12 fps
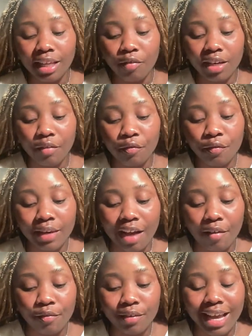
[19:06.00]
it, even if
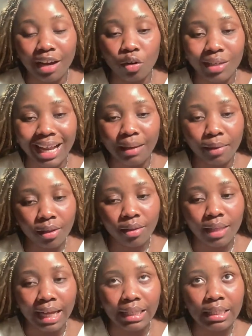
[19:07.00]

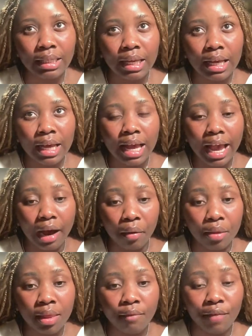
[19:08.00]
that
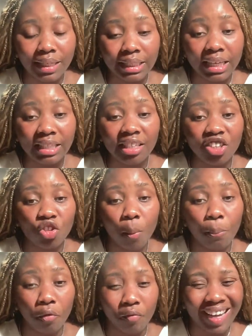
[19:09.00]
health facility is
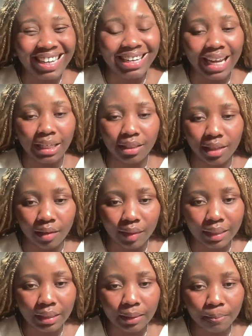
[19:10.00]
not providing that
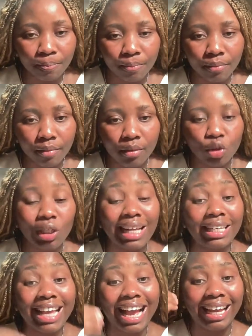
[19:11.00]
service, so
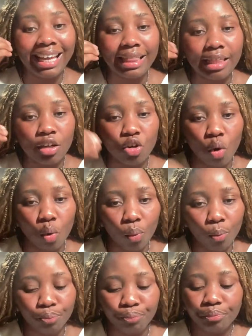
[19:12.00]
that they are in the know.
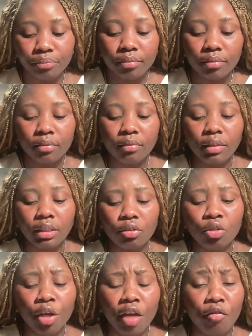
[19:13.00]

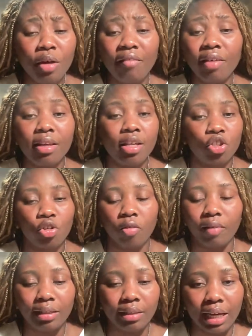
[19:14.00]
So if you have a history
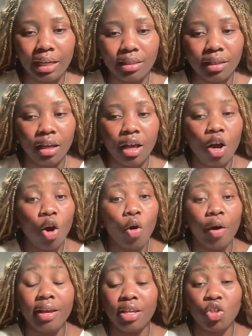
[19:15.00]
of anxiety,
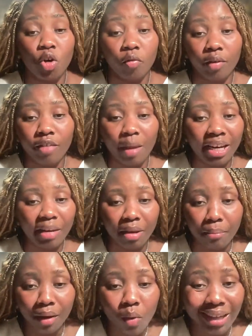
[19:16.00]
or a history of a family
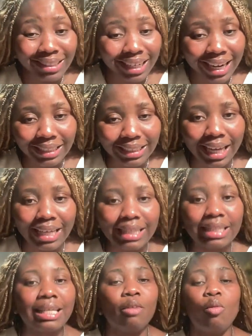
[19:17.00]
member who has an
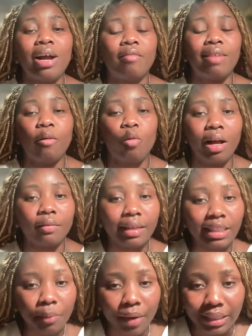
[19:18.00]
anxiety, who has
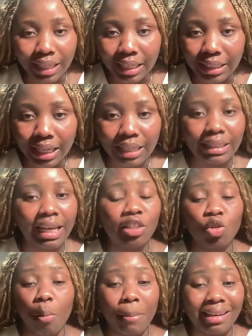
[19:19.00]
experienced
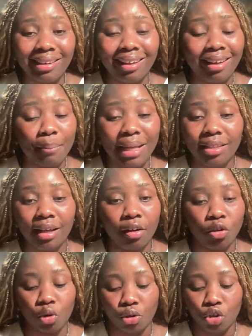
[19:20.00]
anxiety or a mental
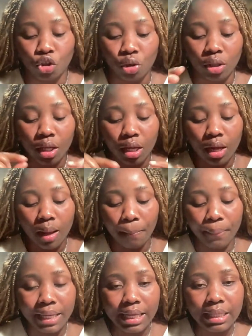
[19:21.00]
health condition,
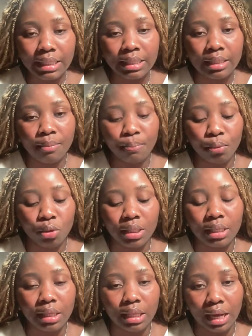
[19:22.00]
please put
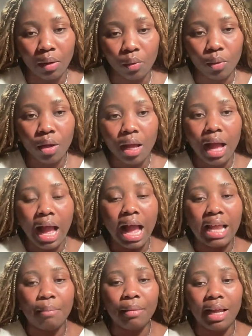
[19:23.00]
it down.
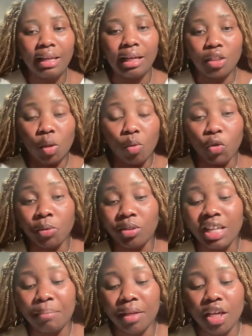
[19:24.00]
And I'm glad that some
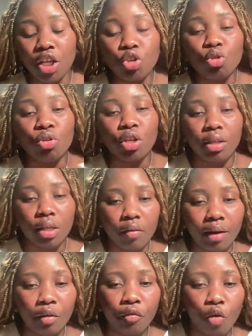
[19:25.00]
hospitals are beginning to
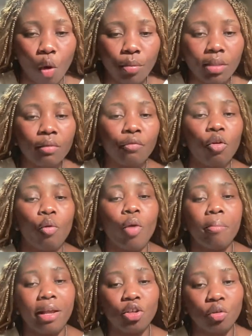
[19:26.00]
give out forms for
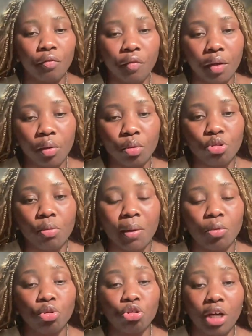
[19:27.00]
women to be
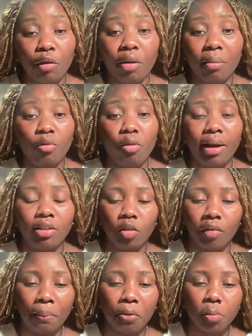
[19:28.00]
able to track women who might
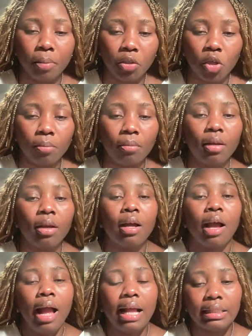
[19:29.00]
suffer postpartum
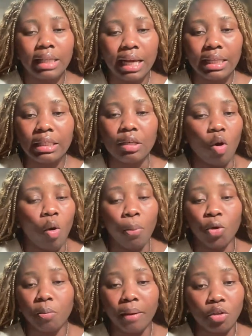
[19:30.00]
anxiety or
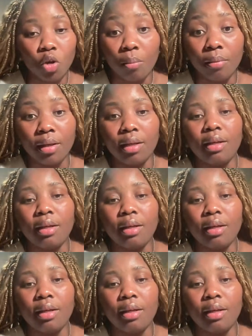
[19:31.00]
postpartum